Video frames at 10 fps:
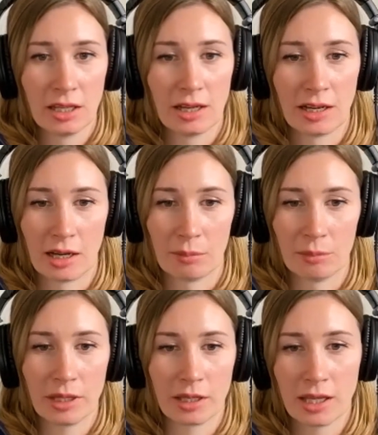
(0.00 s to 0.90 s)

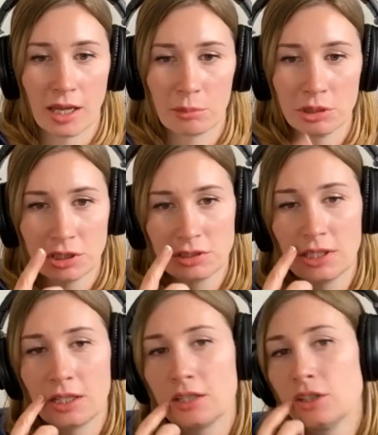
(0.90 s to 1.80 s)
And Cameron just
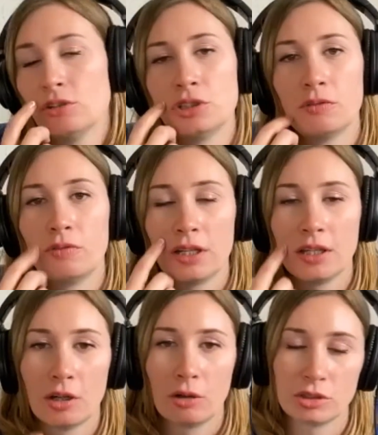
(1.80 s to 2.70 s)
did a YouTube
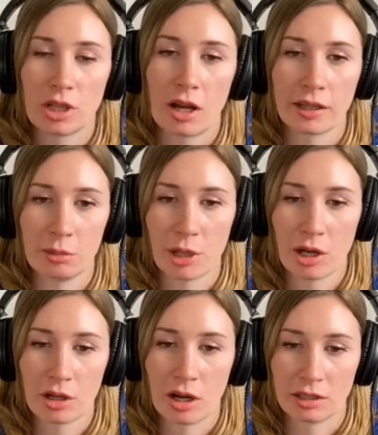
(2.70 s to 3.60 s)
video talking
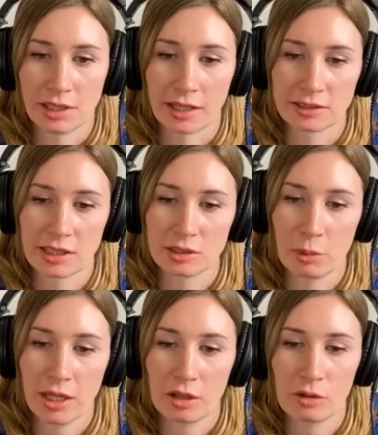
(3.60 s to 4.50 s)
about context, because we
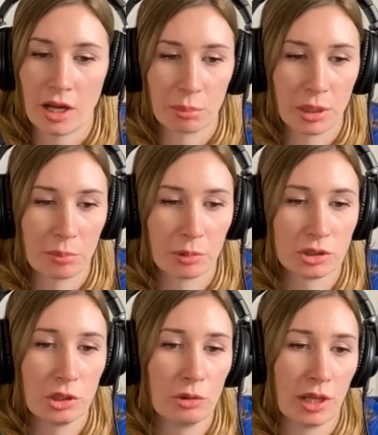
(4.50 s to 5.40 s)
get a lot of people
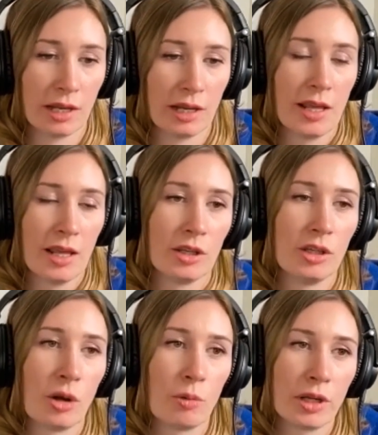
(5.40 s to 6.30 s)
too that, you
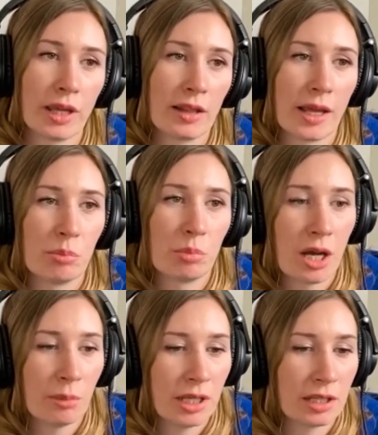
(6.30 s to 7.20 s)
know, will get like
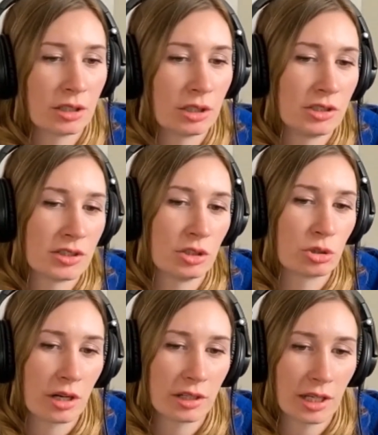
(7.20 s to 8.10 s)
bomb handlers and
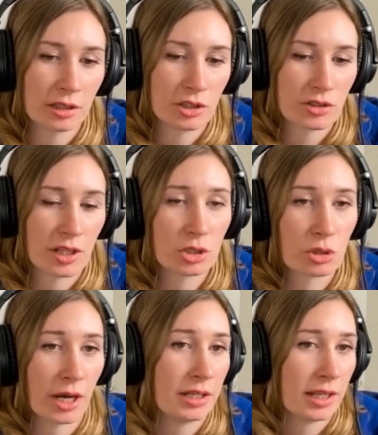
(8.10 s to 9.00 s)
drug handlers that
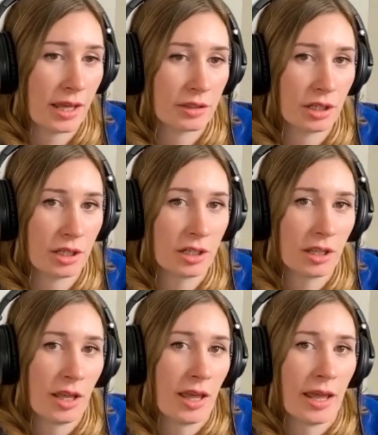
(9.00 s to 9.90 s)
train together,
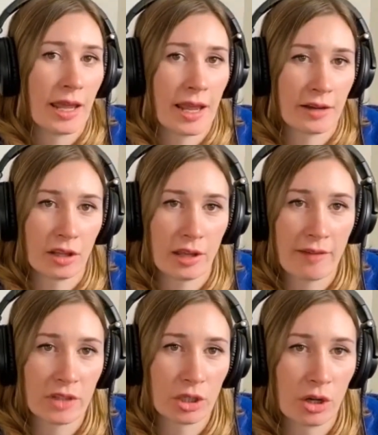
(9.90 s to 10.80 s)
and they'll
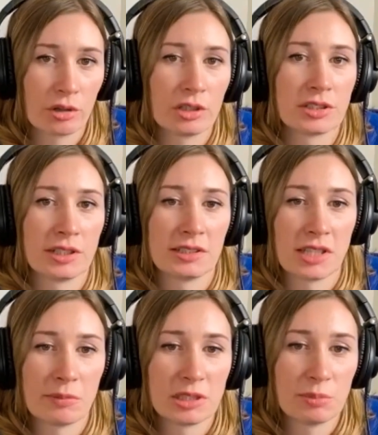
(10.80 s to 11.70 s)
have their odors in the
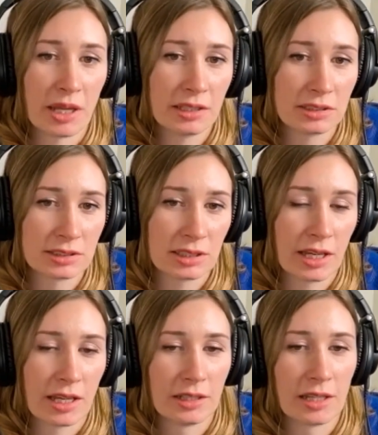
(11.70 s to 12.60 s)
same space.
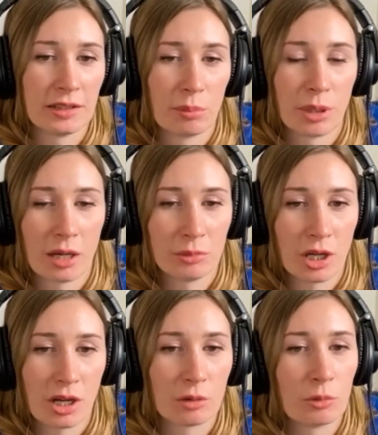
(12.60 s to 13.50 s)
And then the bomb
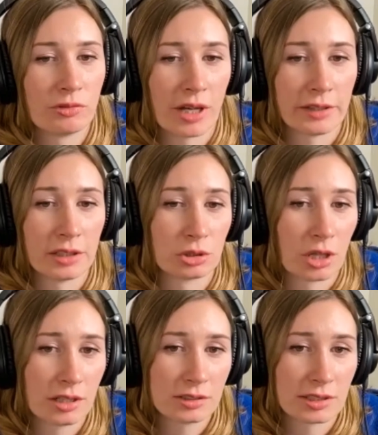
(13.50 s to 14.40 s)
dog will find the
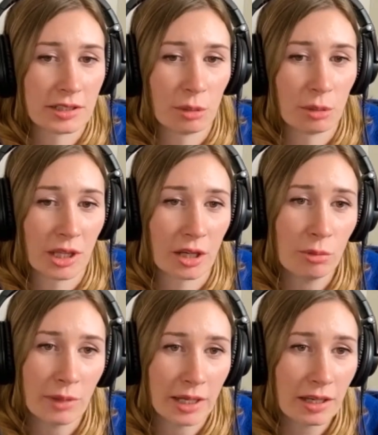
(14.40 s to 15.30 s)
drugs and they'll be like, oh
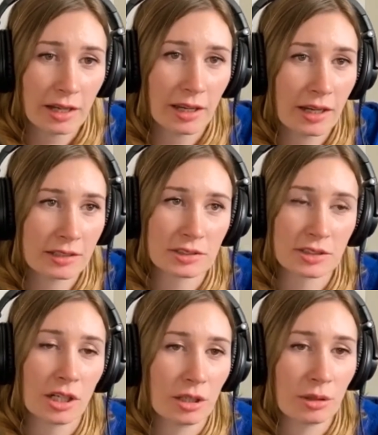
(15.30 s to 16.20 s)
my God, I got to
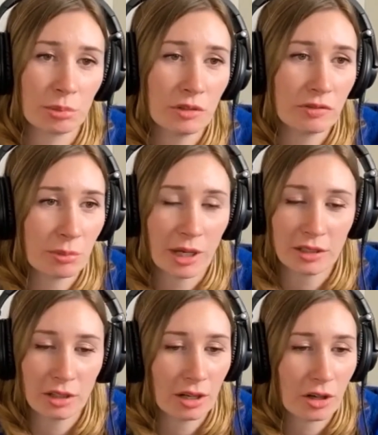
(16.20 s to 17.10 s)
start proofing my
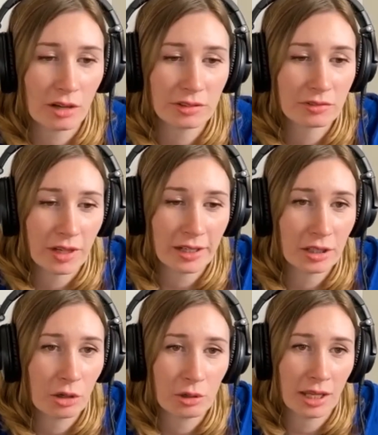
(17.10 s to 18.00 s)
dog off of finding
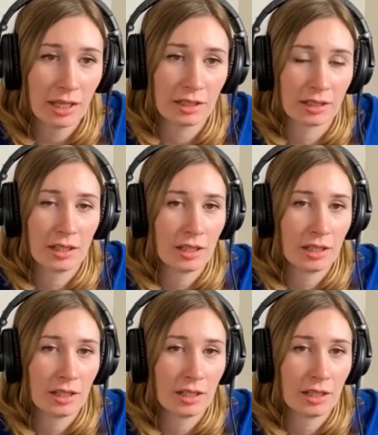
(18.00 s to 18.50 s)
cocaine.